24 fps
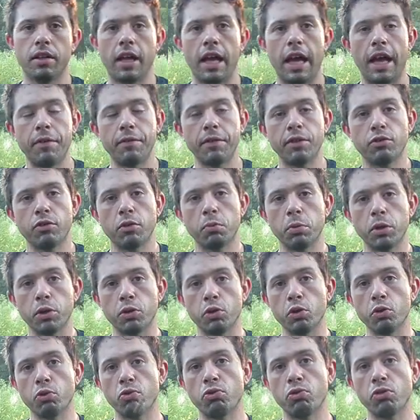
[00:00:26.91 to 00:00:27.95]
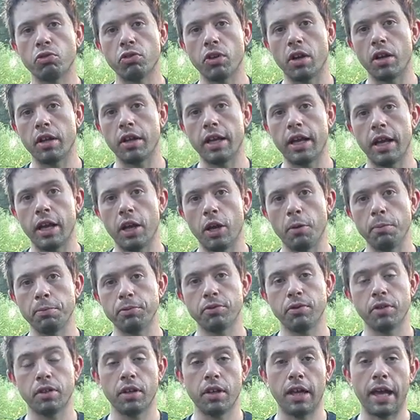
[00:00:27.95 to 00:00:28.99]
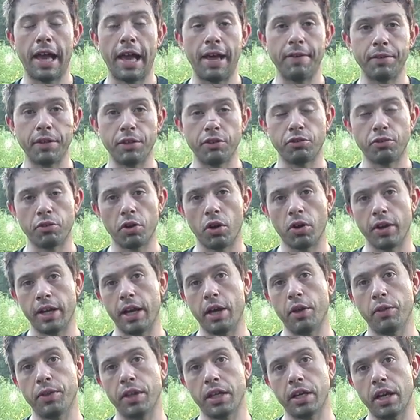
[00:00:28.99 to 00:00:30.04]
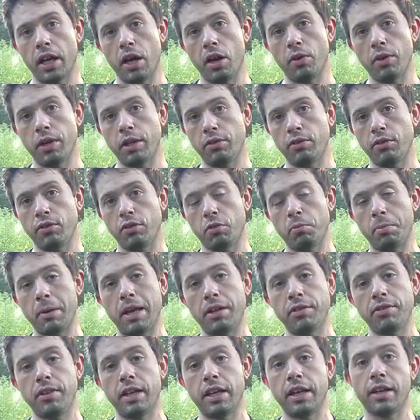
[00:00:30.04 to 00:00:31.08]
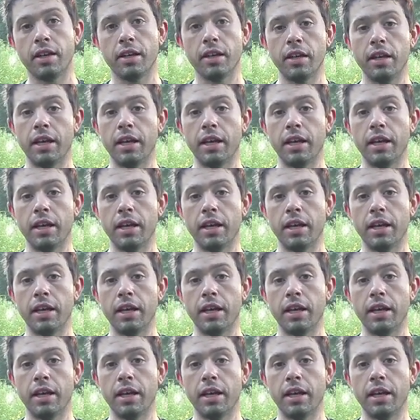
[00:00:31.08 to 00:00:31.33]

Having some reducers on helps. Having strong, healthy colonies is the best thing.